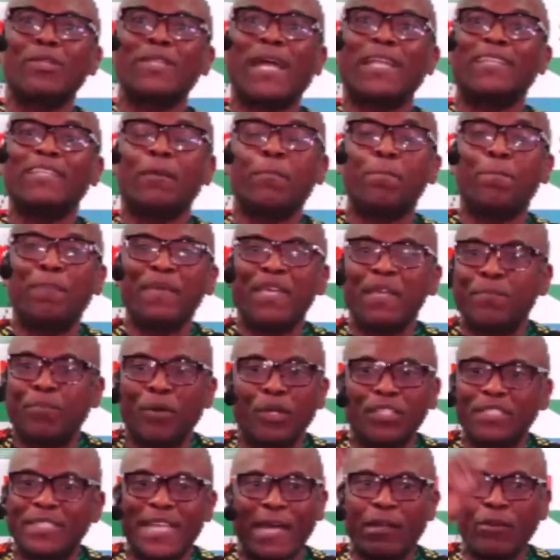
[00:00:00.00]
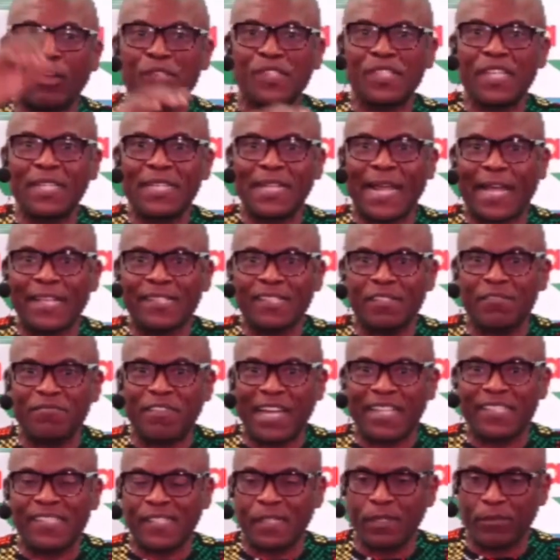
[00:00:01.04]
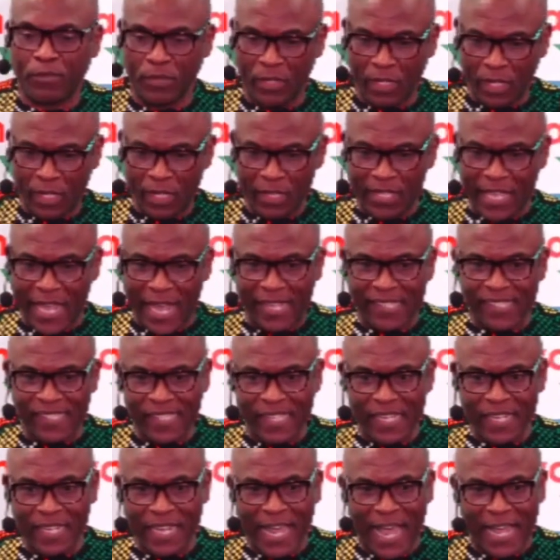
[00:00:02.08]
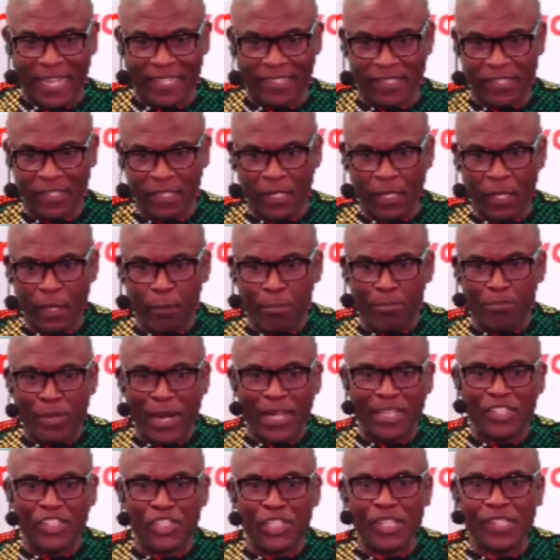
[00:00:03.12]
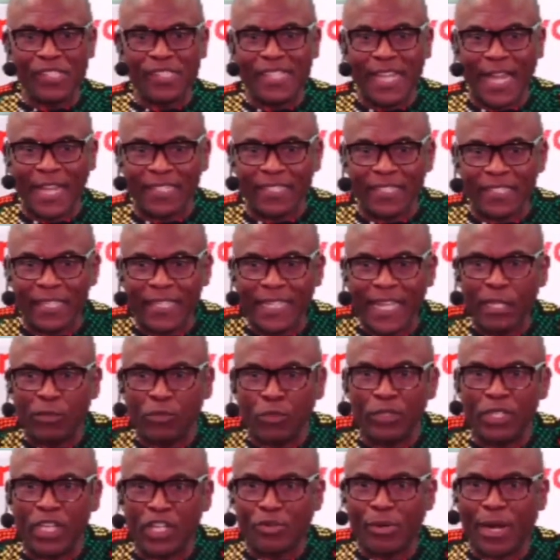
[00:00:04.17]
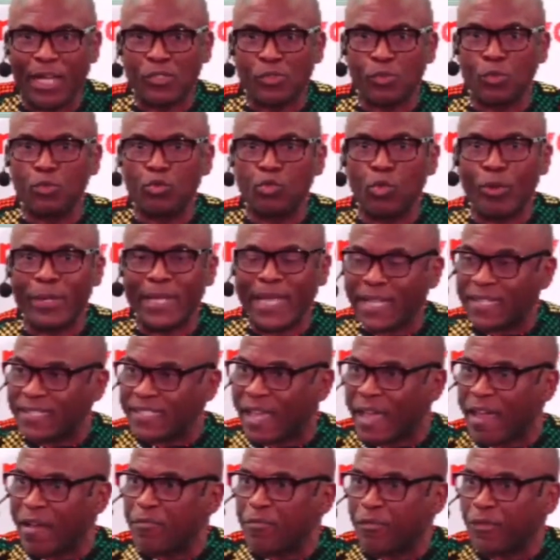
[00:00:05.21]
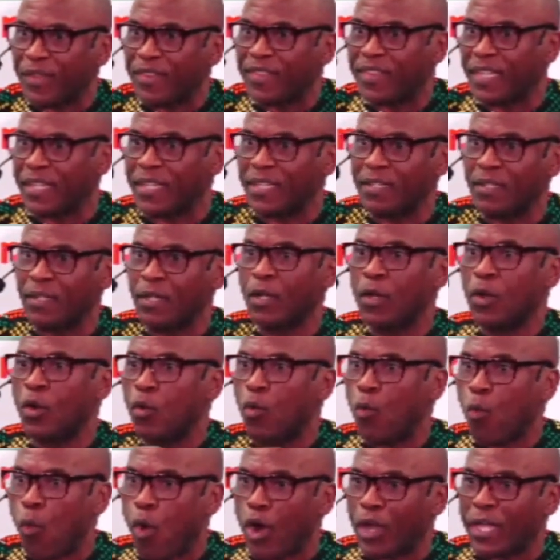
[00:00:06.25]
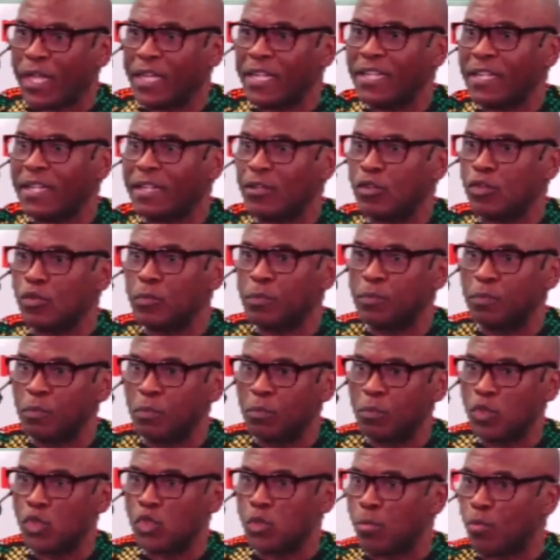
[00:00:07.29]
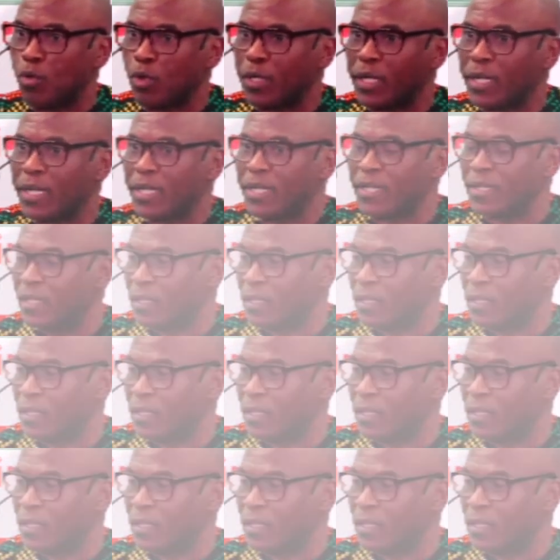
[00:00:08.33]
that the big body, they are not seen as divisive, they are seen as branches that get to the grassroots to get everything working smoothly.